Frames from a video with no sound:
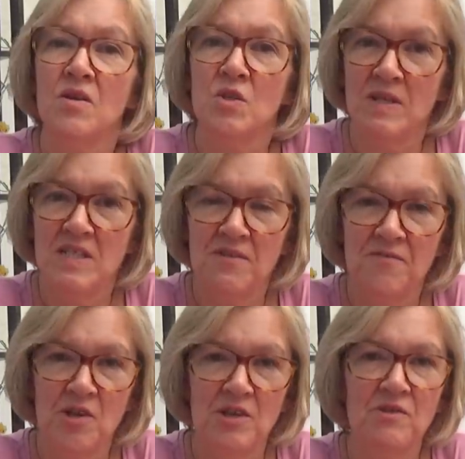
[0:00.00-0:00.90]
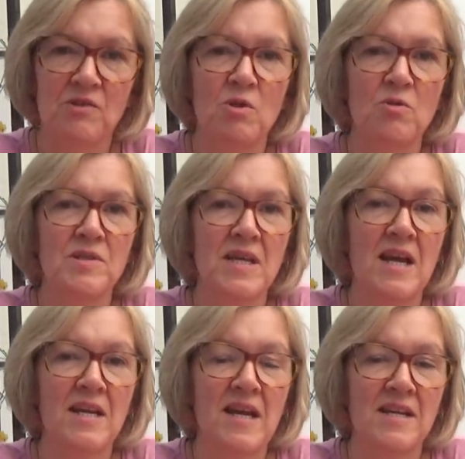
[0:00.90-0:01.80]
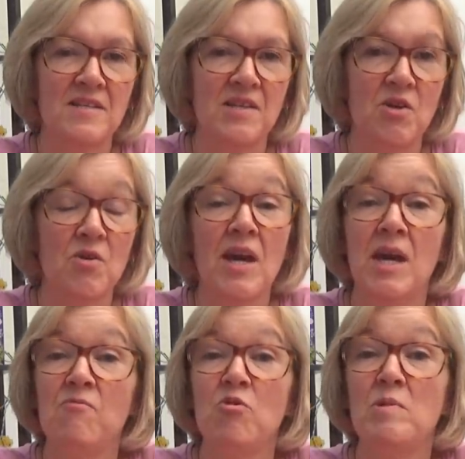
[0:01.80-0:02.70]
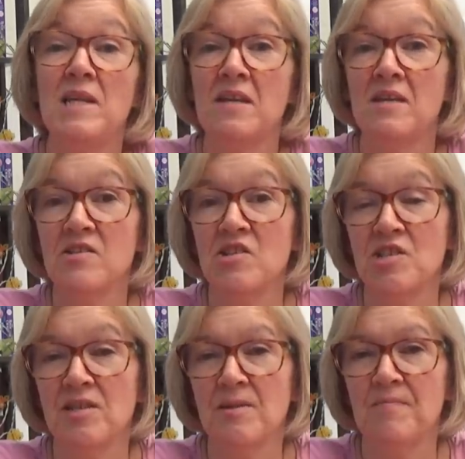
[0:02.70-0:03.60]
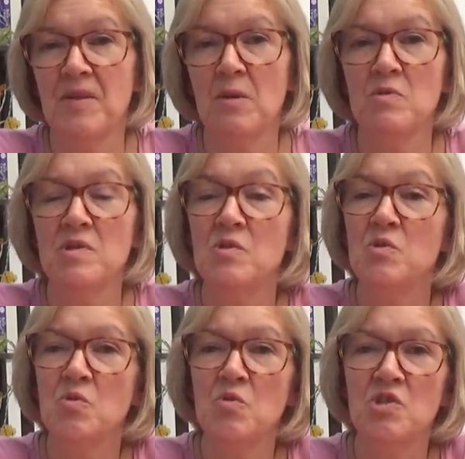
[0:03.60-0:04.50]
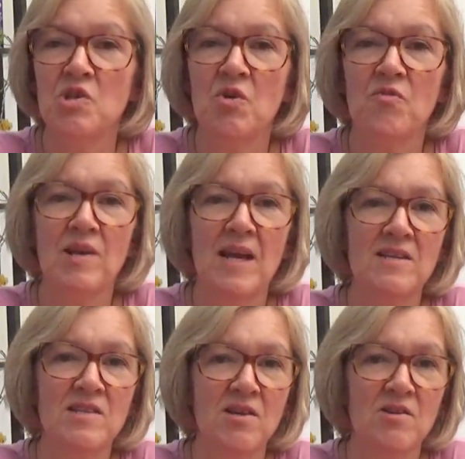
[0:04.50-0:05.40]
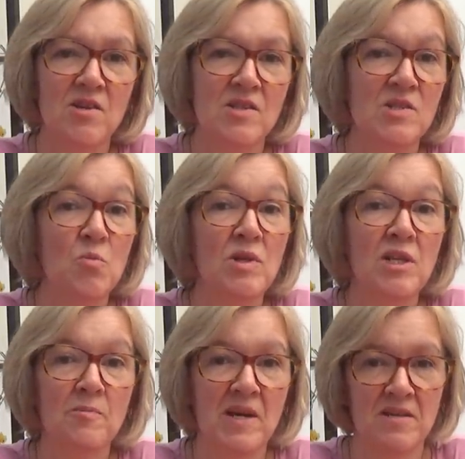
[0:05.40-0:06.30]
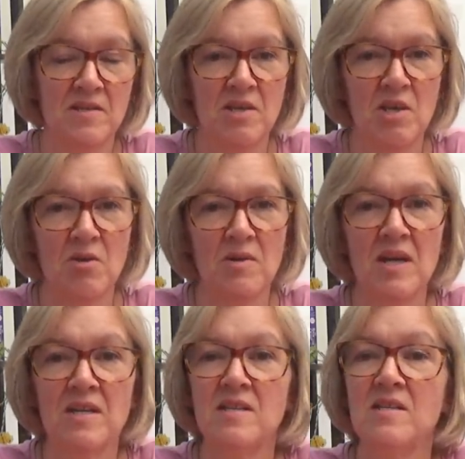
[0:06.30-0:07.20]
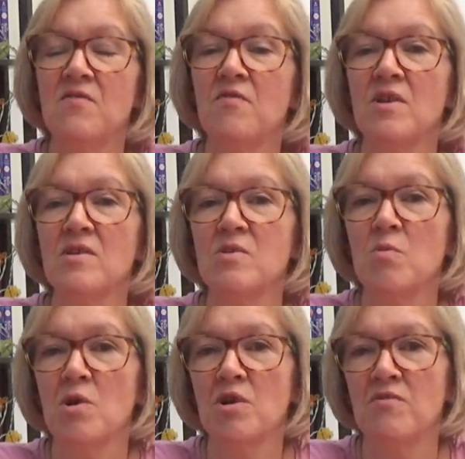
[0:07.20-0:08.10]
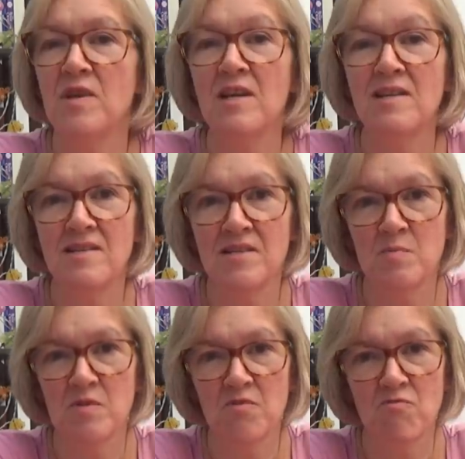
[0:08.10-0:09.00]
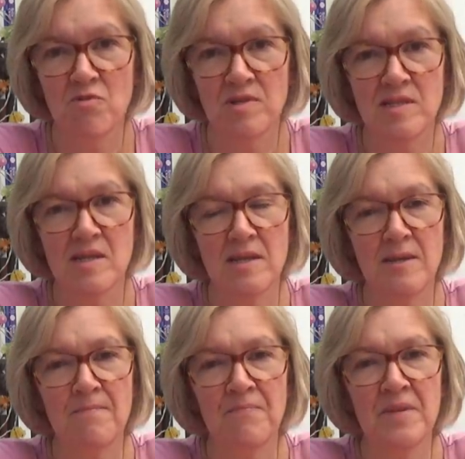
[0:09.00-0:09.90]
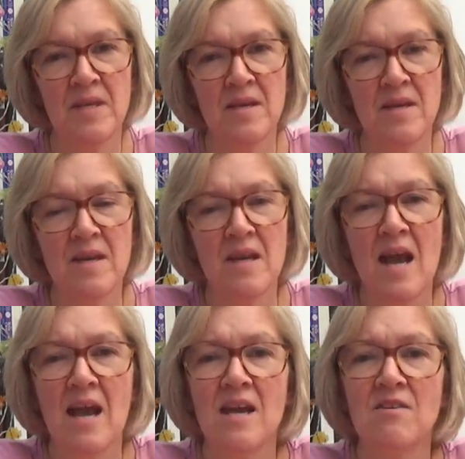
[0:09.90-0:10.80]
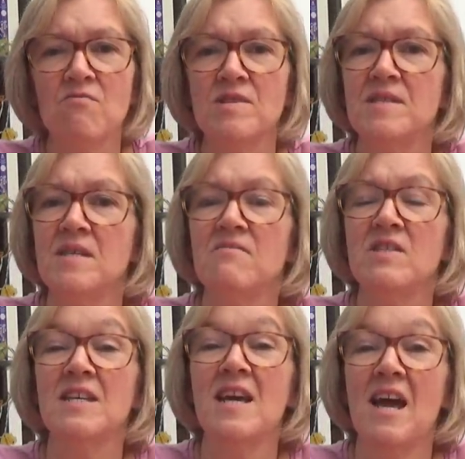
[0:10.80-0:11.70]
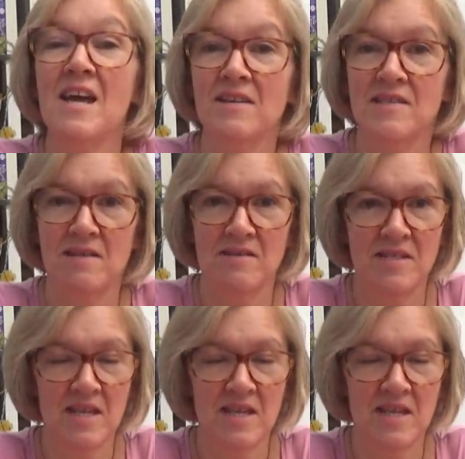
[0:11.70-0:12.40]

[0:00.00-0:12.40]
25-year-old Anne Askew came from Lincolnshire and was the daughter of landowner Sir William Askew and his first wife, Elizabeth Wrotsley. Anne received an excellent